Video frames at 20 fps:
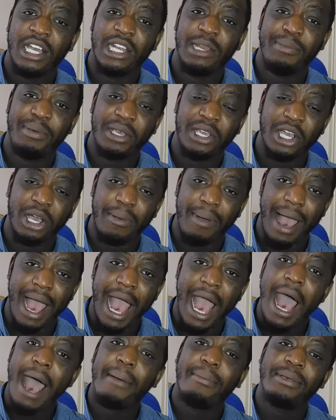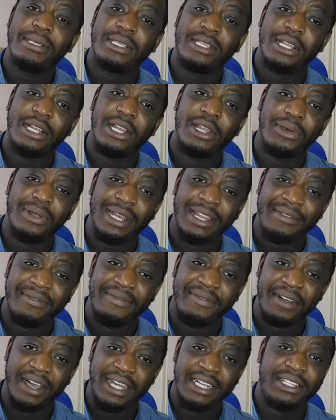going to become absolutely
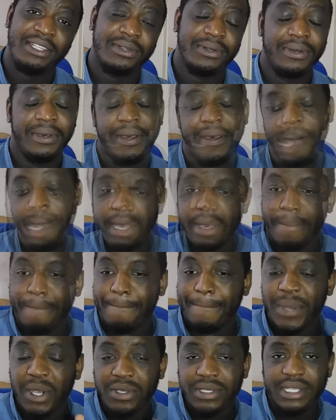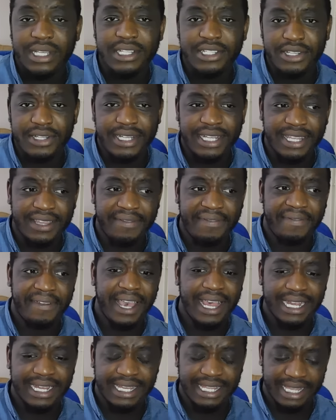vital. Mostly due to the
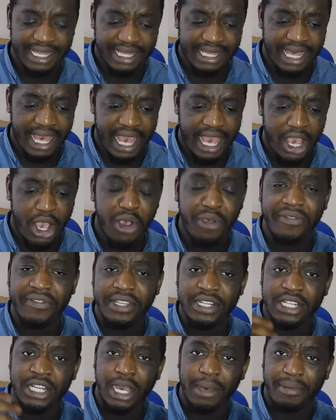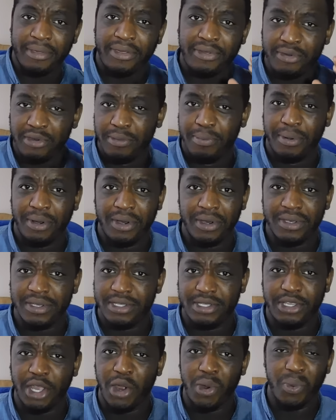fact that over the top through
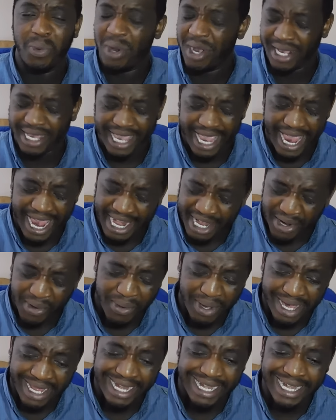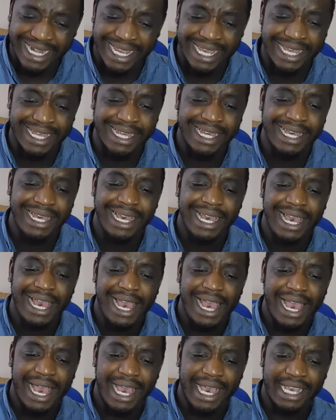balls don't work anywhere near
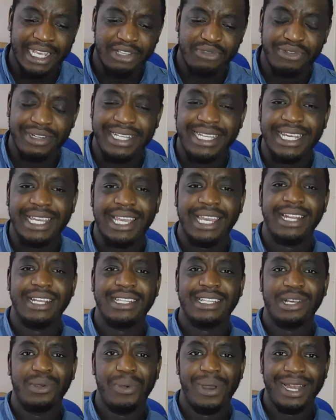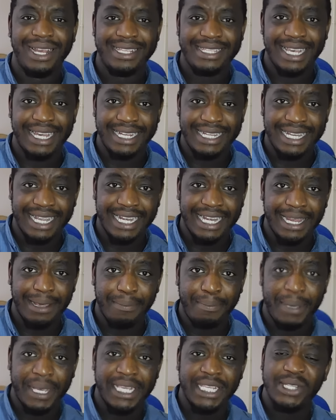as ridiculously well as they did
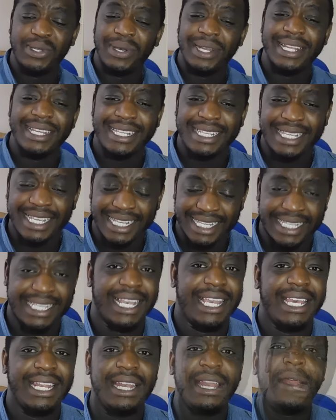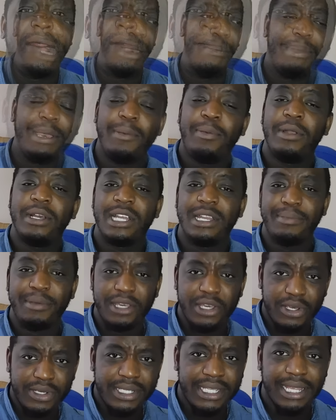in PES 2016, people are going to be
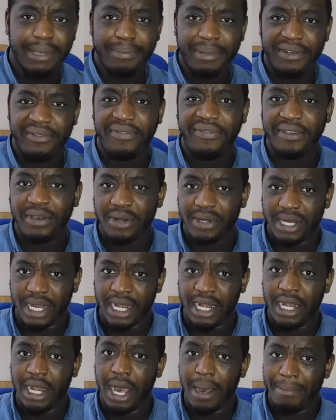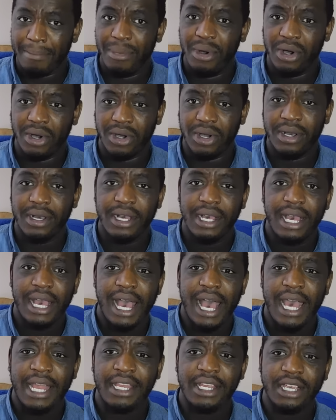using the midfield a lot more,
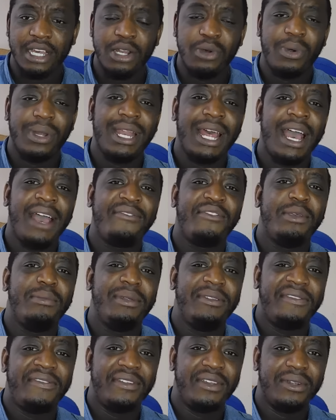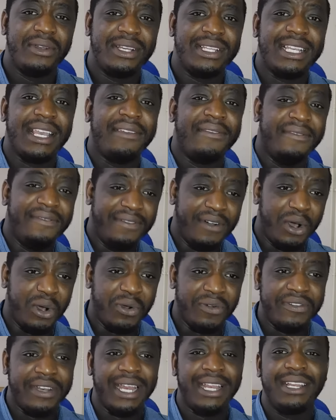and you're going to want to have your midfielders
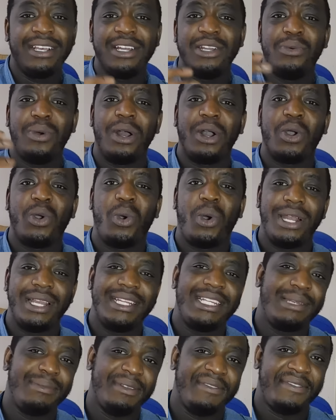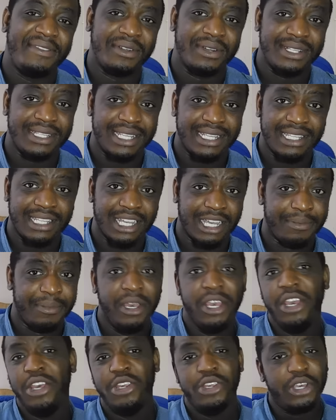involved, and you're going to want quality midfielders this time.
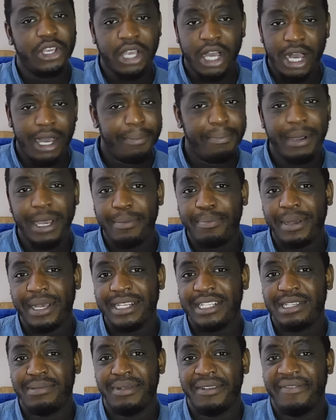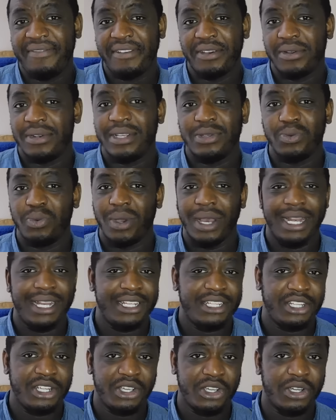You can't bypass your midfield as well
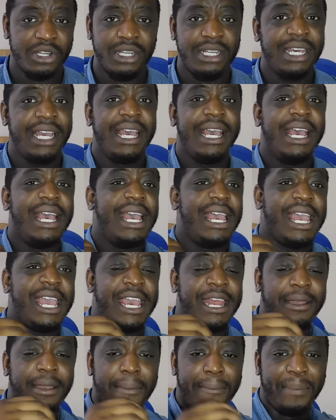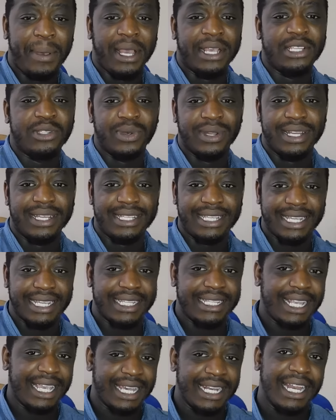as you could in PES
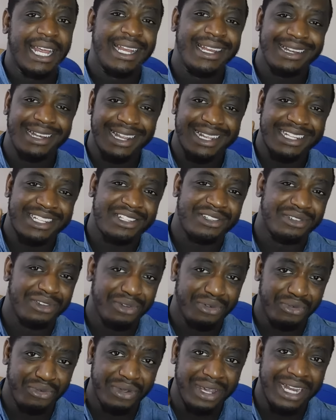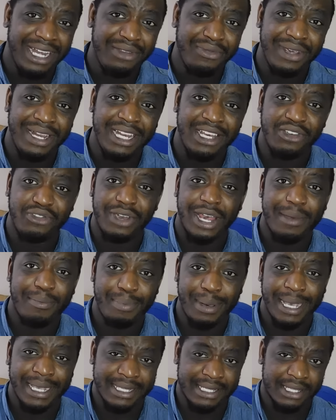2016 unless you're a really, really
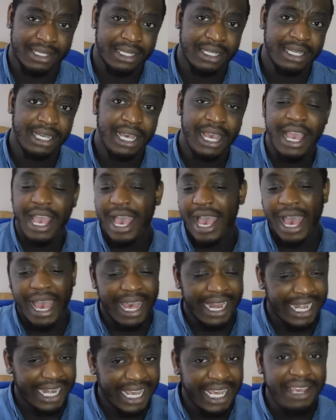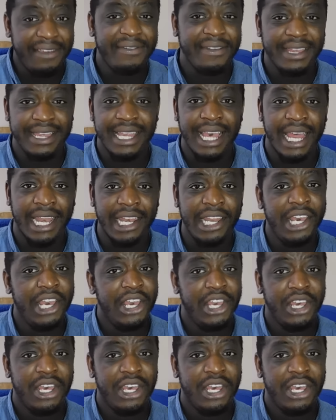great passer. And even then,